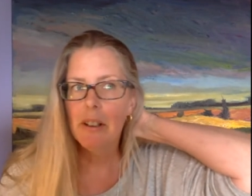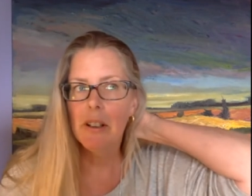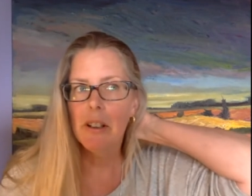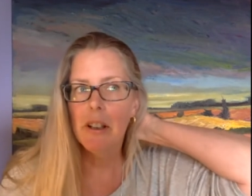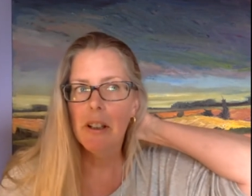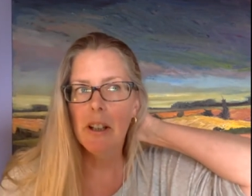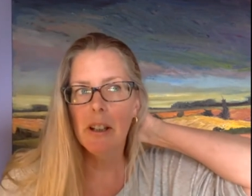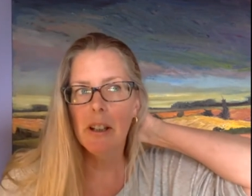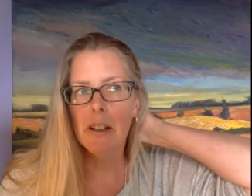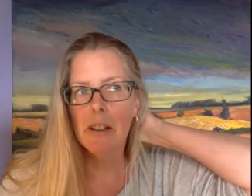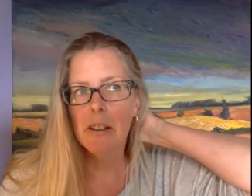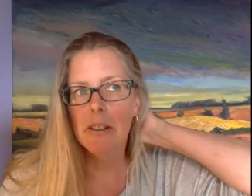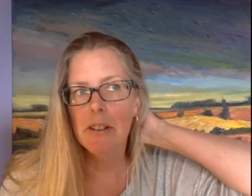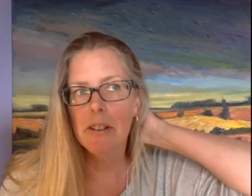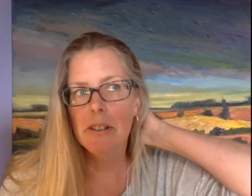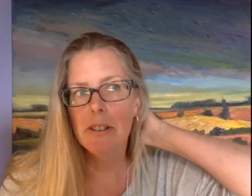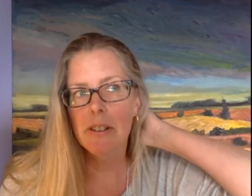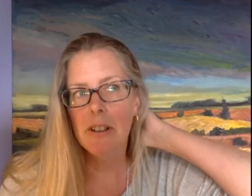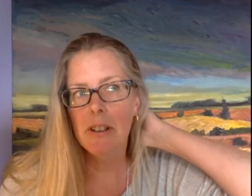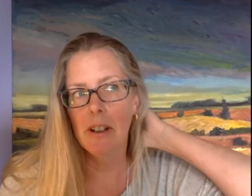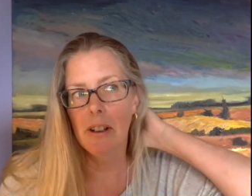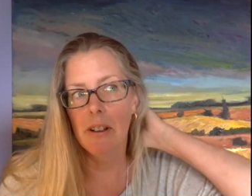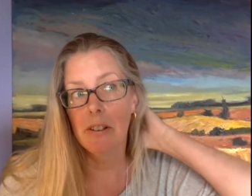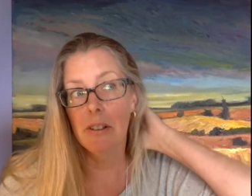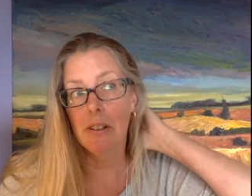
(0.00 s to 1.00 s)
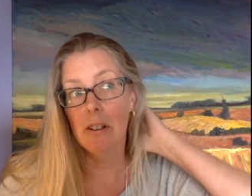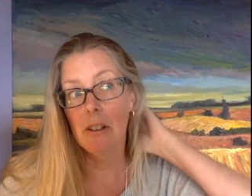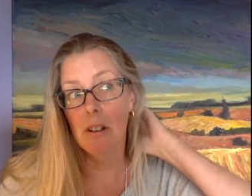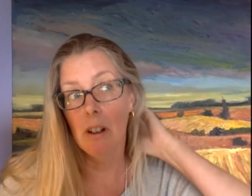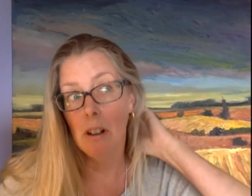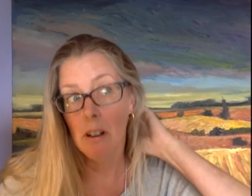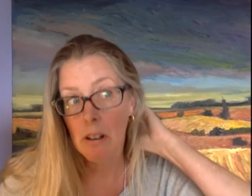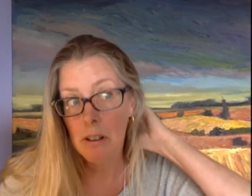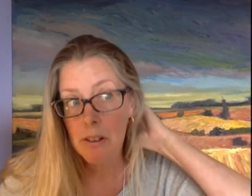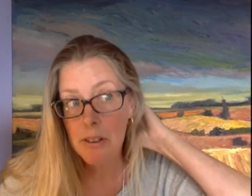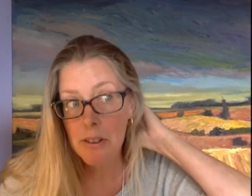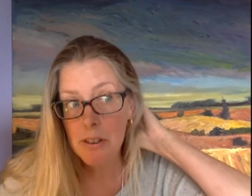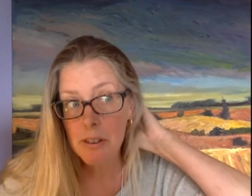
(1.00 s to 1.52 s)
Acadia's calendar
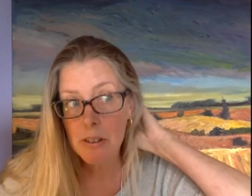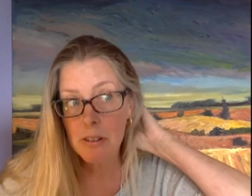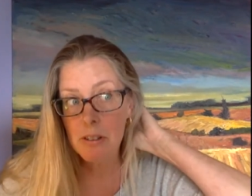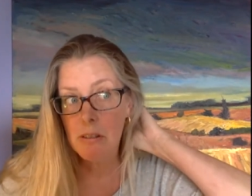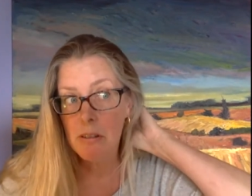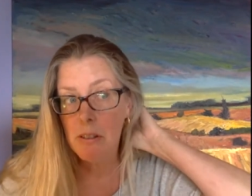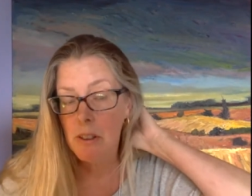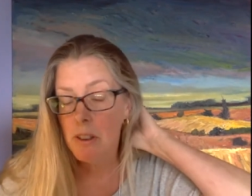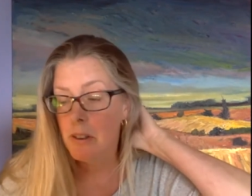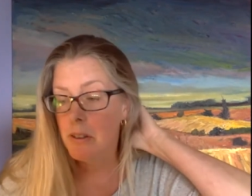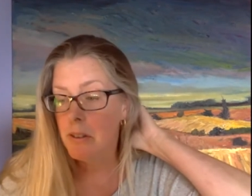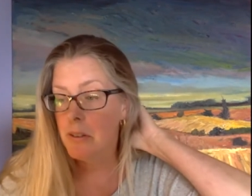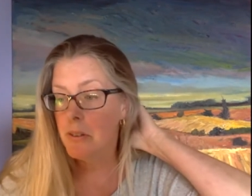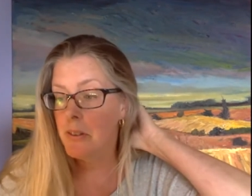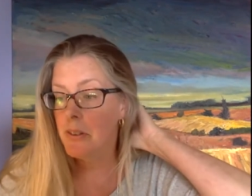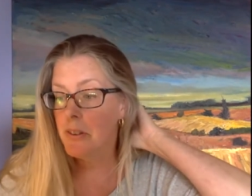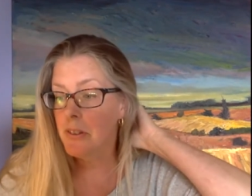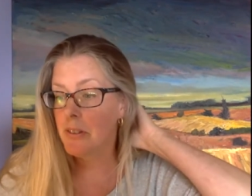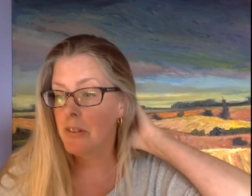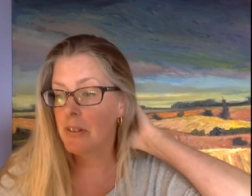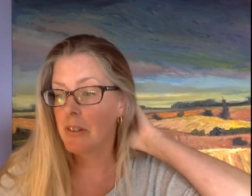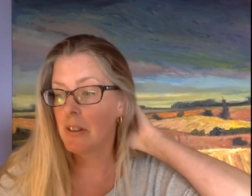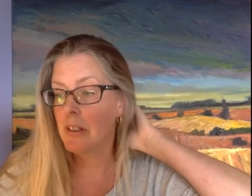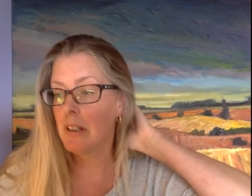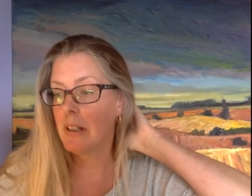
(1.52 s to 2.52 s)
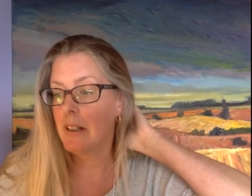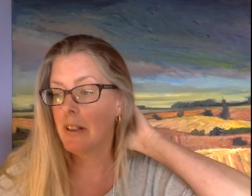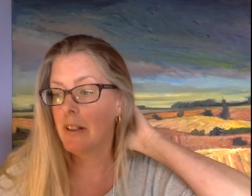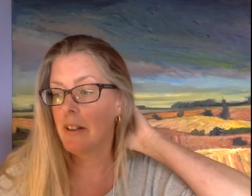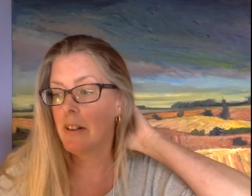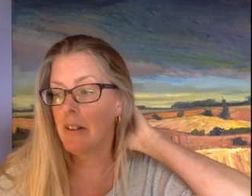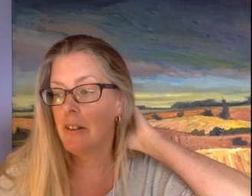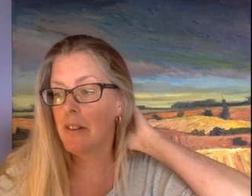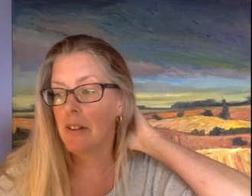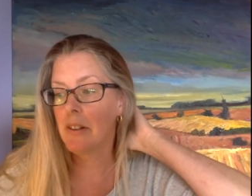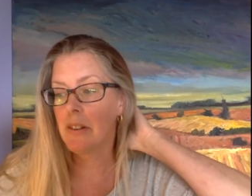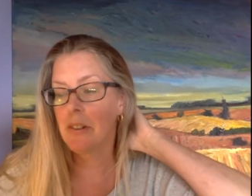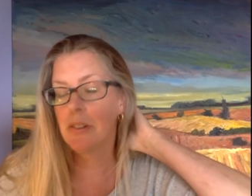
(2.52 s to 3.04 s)
also notes
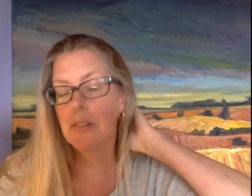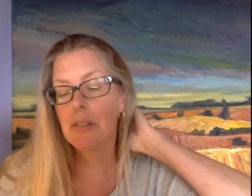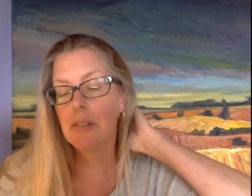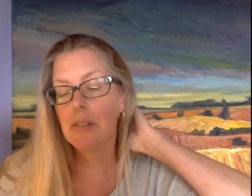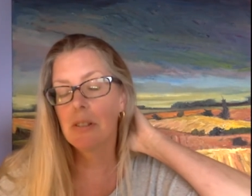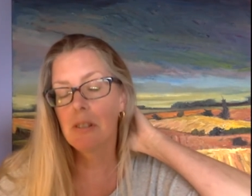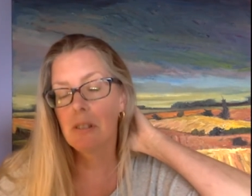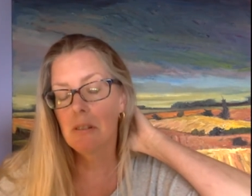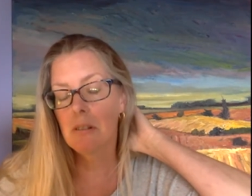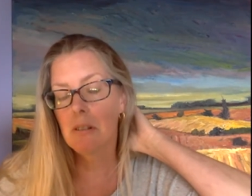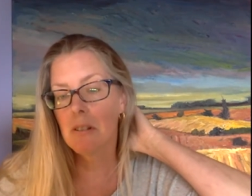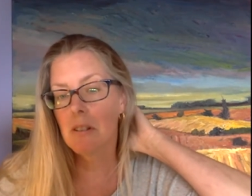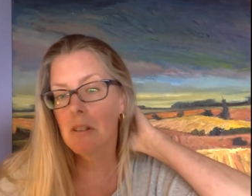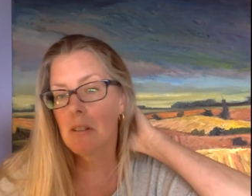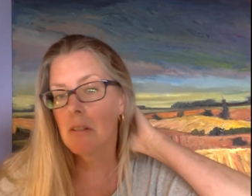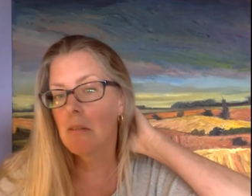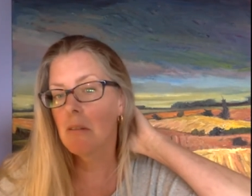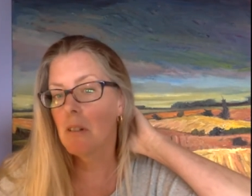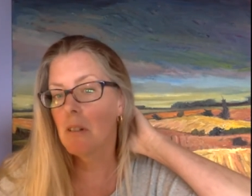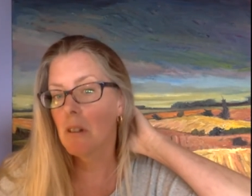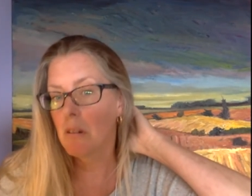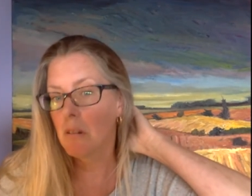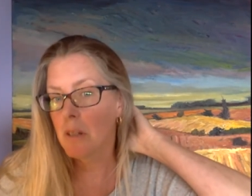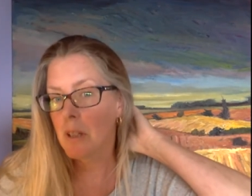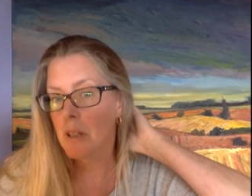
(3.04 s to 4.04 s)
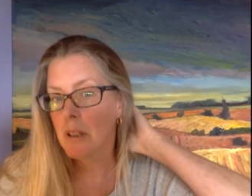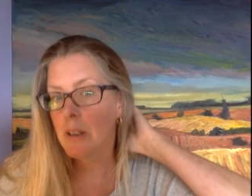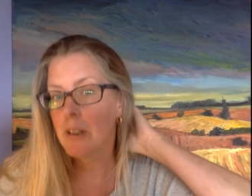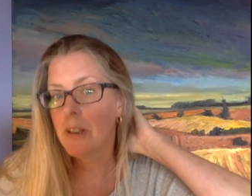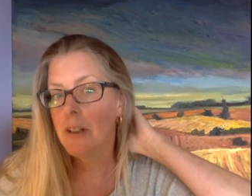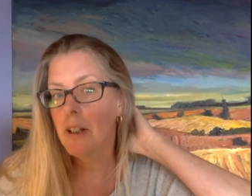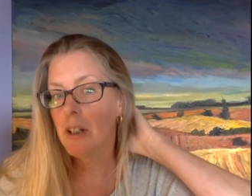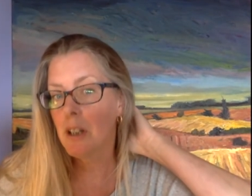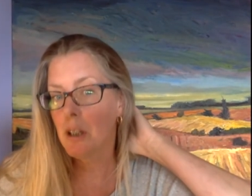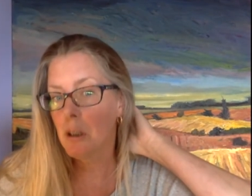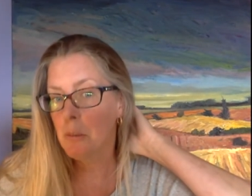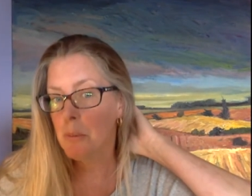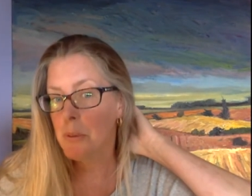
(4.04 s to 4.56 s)
that a student who knowingly
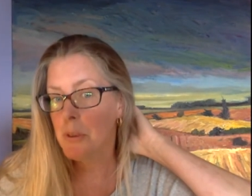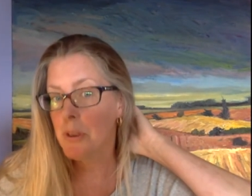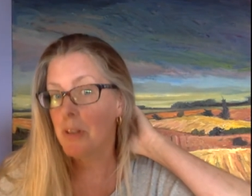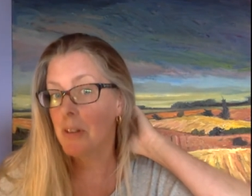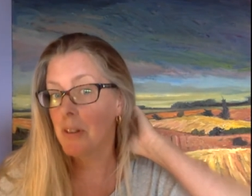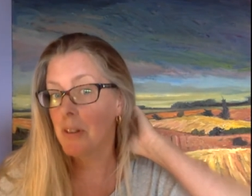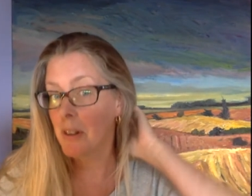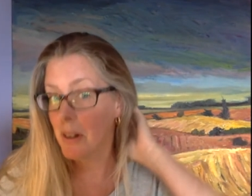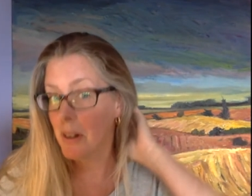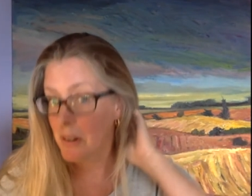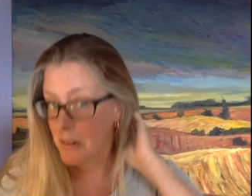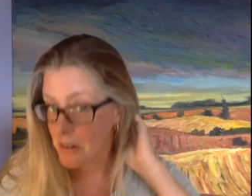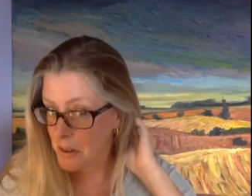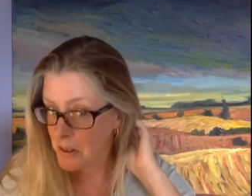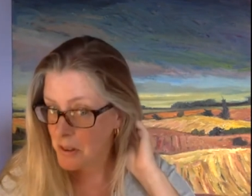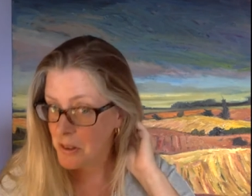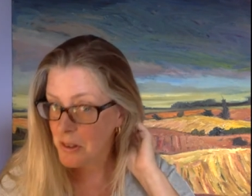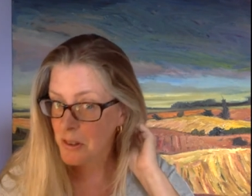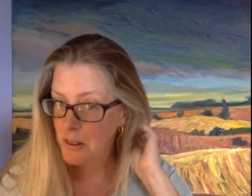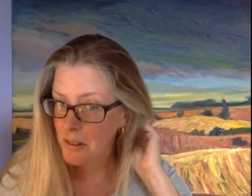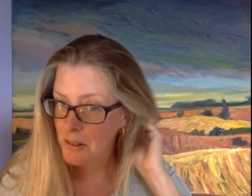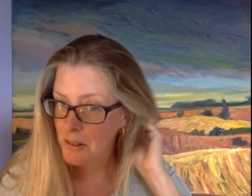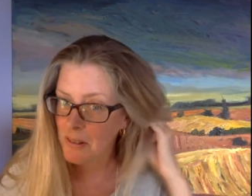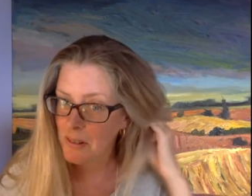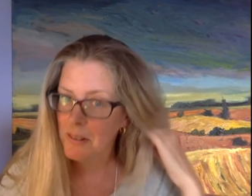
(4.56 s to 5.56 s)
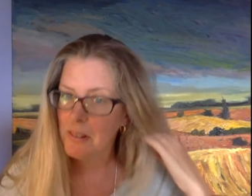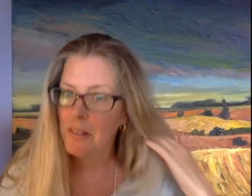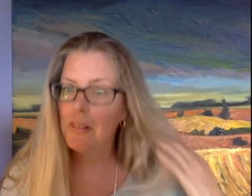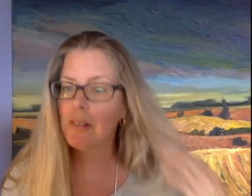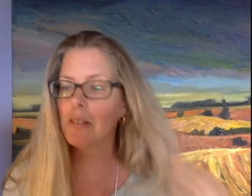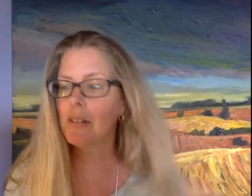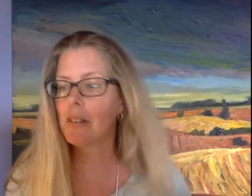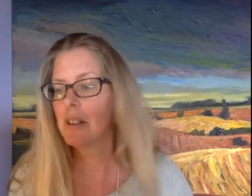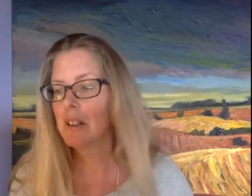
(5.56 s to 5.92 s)
helps another student